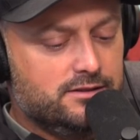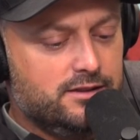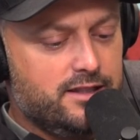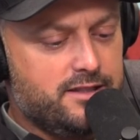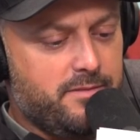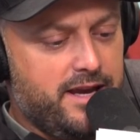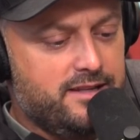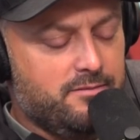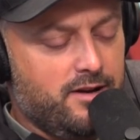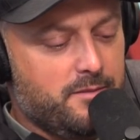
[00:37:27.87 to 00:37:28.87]
his
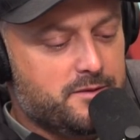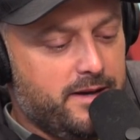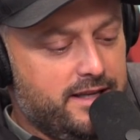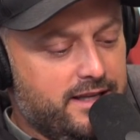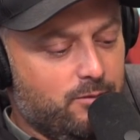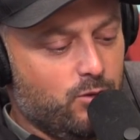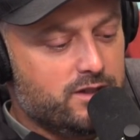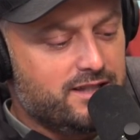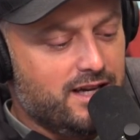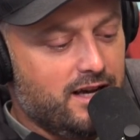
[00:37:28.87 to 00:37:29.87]
mom's maiden name
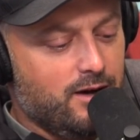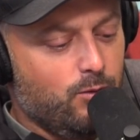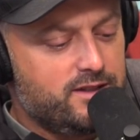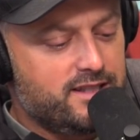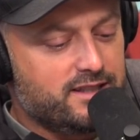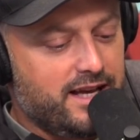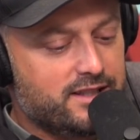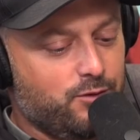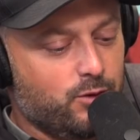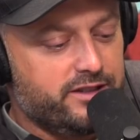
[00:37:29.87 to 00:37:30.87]
once. What's his
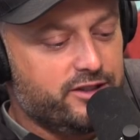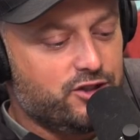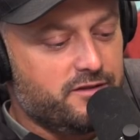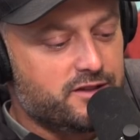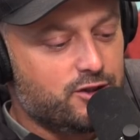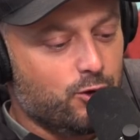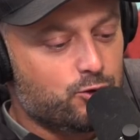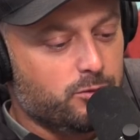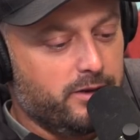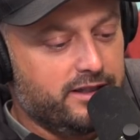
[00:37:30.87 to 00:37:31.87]
last 4 digit of his
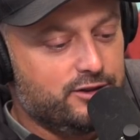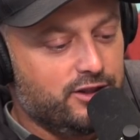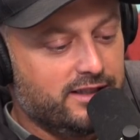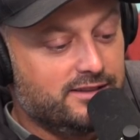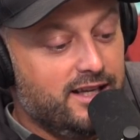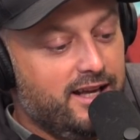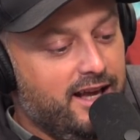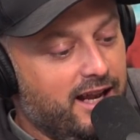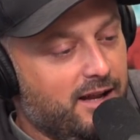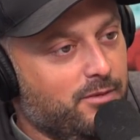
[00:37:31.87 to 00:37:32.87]
social by any chance?
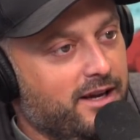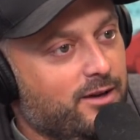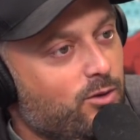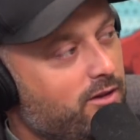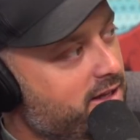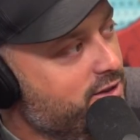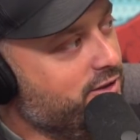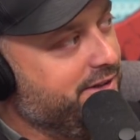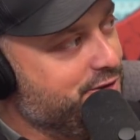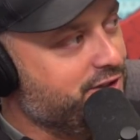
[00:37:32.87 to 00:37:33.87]
And I'm like, well, these are
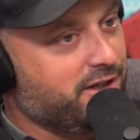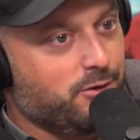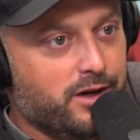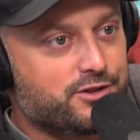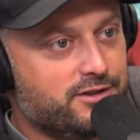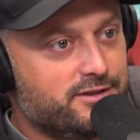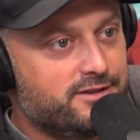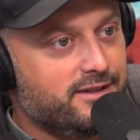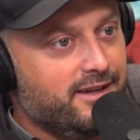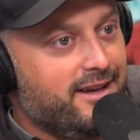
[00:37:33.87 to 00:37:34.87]
interesting
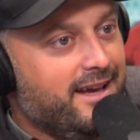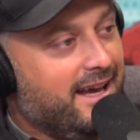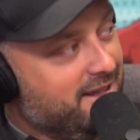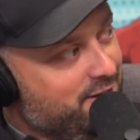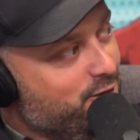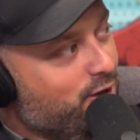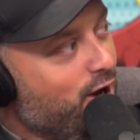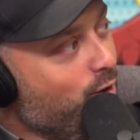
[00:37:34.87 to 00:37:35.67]
questions. And then you go,